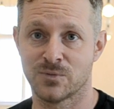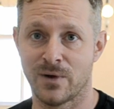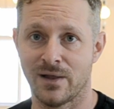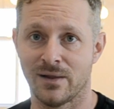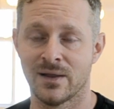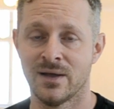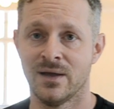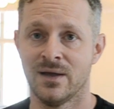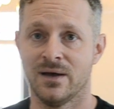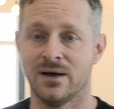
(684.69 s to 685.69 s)
well.
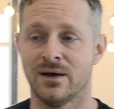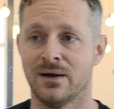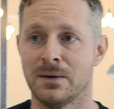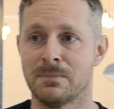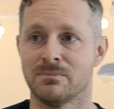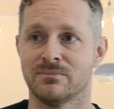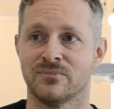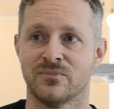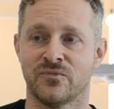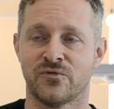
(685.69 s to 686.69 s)

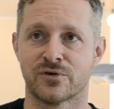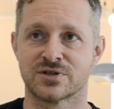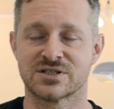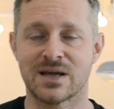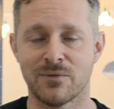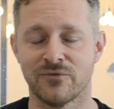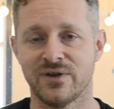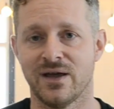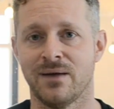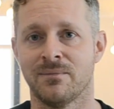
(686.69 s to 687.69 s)
For some of
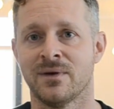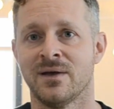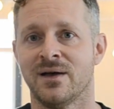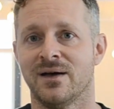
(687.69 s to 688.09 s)
them,